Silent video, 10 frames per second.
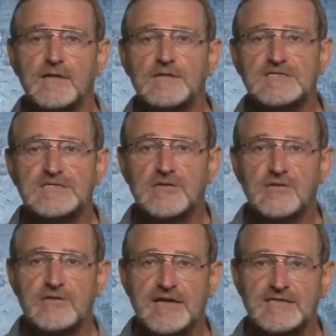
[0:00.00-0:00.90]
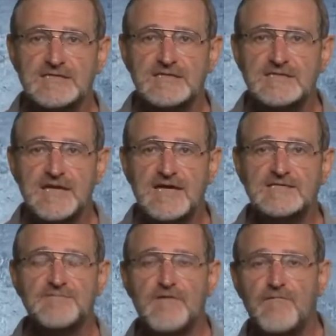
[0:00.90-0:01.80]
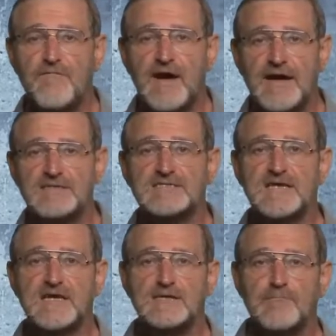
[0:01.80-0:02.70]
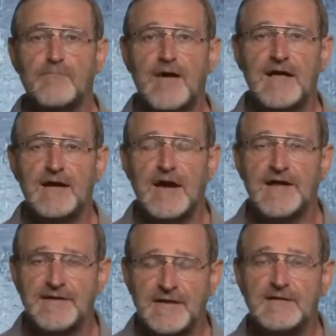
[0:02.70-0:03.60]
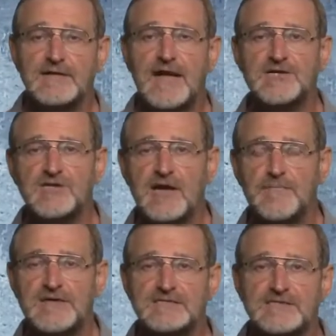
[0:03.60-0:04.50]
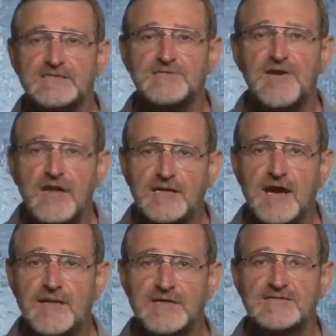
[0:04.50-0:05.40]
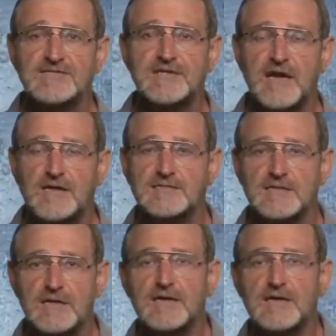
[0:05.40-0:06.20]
So in this case, we find that Anna actually appears 3 times in the text,